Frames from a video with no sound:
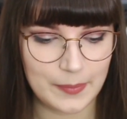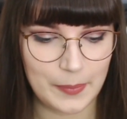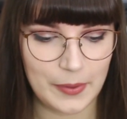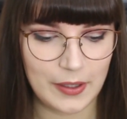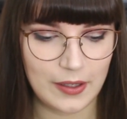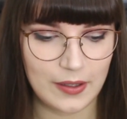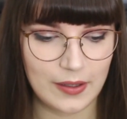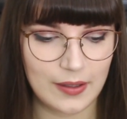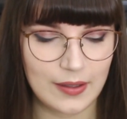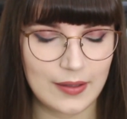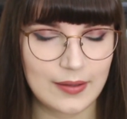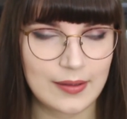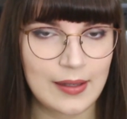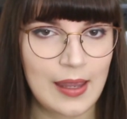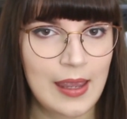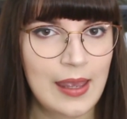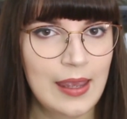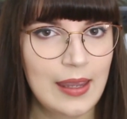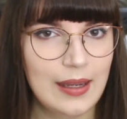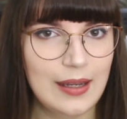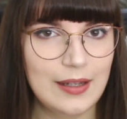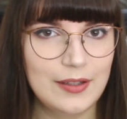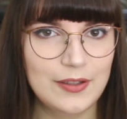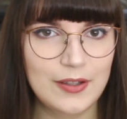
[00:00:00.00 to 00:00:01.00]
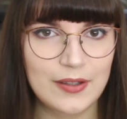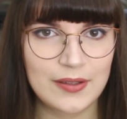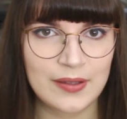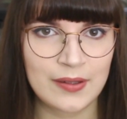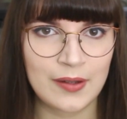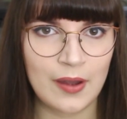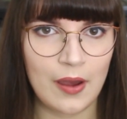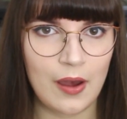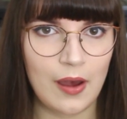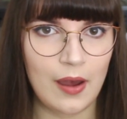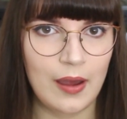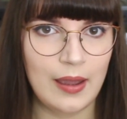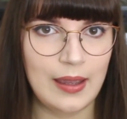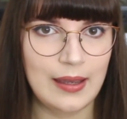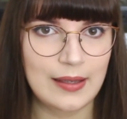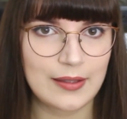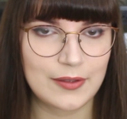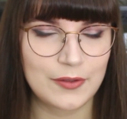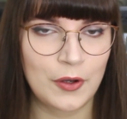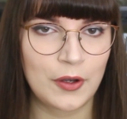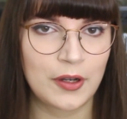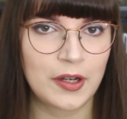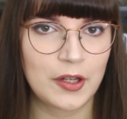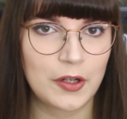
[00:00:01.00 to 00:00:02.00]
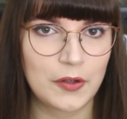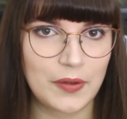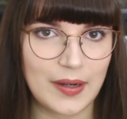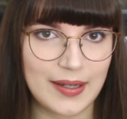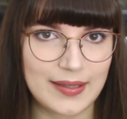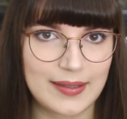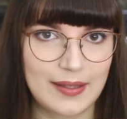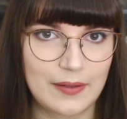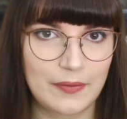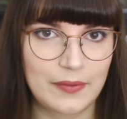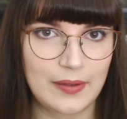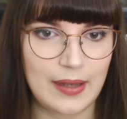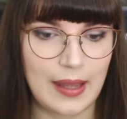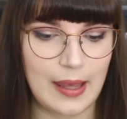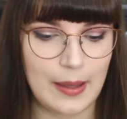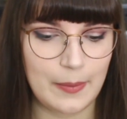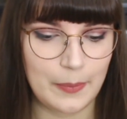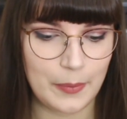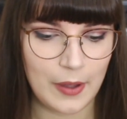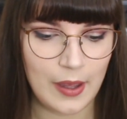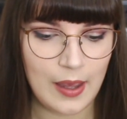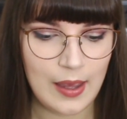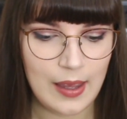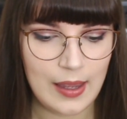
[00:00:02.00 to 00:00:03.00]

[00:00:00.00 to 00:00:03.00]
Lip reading: because it doesn't hurt, it's not an aggressive nip.